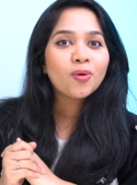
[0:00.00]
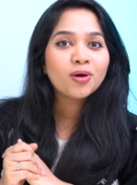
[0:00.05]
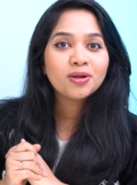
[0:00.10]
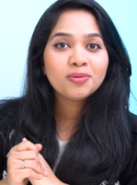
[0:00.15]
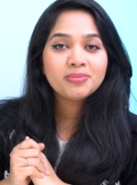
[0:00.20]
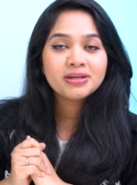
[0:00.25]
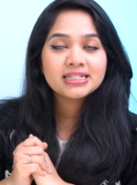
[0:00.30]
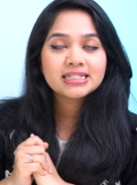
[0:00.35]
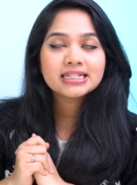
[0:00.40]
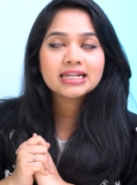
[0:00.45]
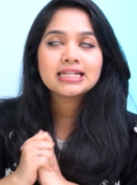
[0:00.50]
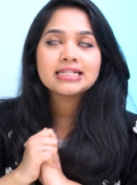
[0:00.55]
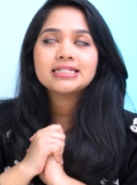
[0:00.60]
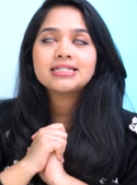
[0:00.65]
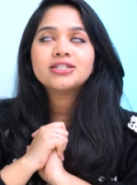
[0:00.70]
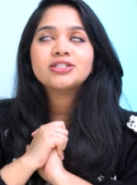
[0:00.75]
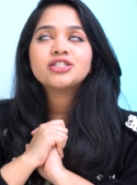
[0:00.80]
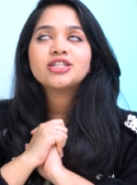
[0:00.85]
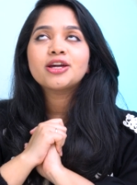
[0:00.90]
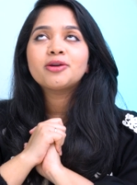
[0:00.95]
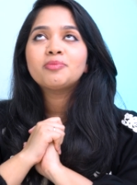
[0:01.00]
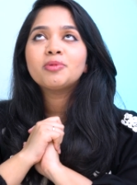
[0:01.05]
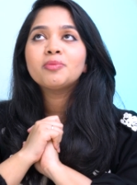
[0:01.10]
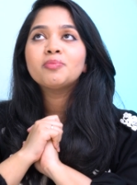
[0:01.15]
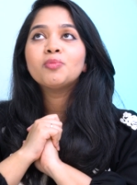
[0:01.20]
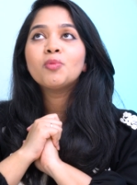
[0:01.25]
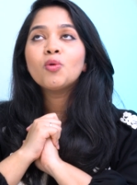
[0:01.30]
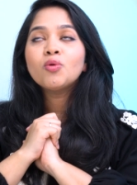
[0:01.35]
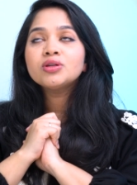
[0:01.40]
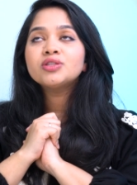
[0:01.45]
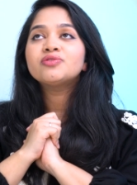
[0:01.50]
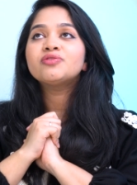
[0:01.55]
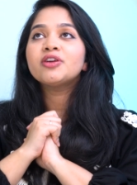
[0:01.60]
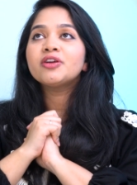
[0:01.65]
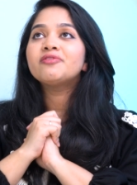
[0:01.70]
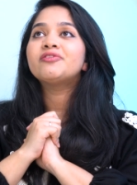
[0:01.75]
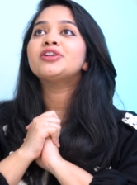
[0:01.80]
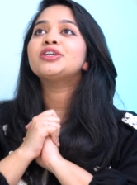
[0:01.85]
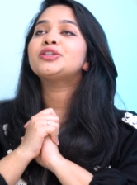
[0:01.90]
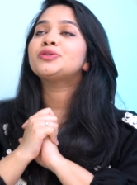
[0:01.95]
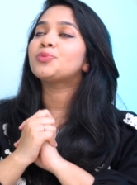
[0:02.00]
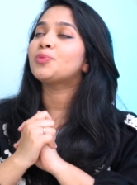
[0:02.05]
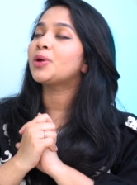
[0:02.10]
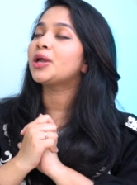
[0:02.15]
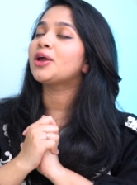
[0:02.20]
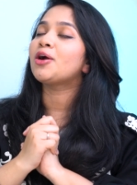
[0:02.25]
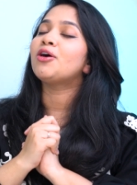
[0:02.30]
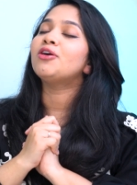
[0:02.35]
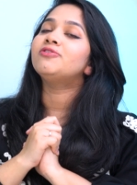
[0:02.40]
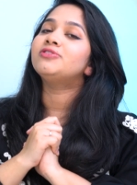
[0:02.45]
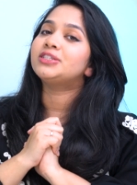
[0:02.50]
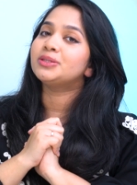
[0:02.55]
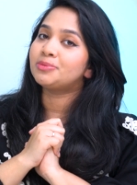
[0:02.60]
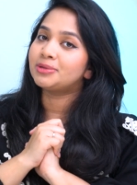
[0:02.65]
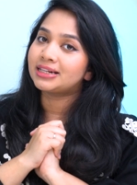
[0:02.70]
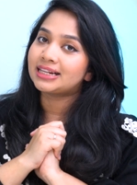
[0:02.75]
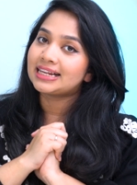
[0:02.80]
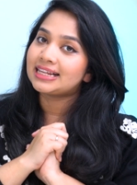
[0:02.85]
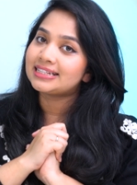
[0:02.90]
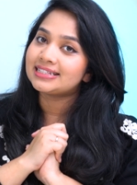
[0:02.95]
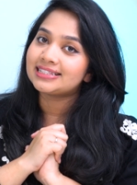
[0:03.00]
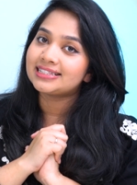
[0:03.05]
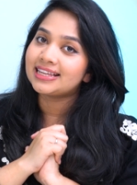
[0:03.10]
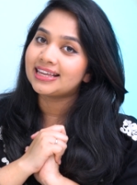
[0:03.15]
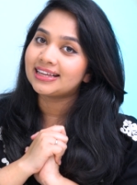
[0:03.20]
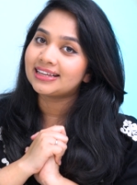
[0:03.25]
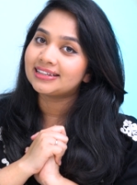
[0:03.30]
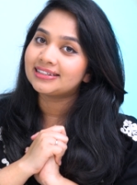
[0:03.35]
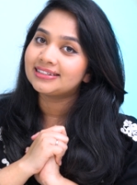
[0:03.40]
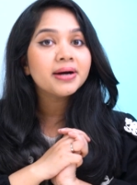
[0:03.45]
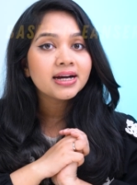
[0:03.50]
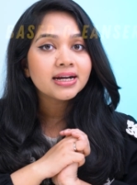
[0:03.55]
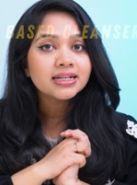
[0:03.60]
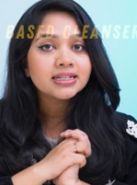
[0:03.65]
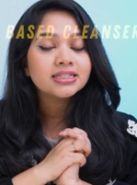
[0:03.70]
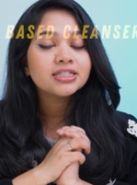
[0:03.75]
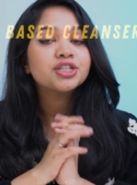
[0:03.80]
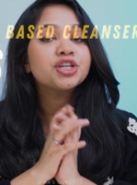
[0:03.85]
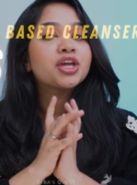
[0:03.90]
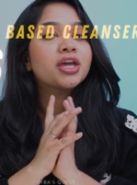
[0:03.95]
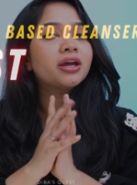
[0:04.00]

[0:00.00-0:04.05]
Oil-based cleansers are my most favorite way of double cleansing. But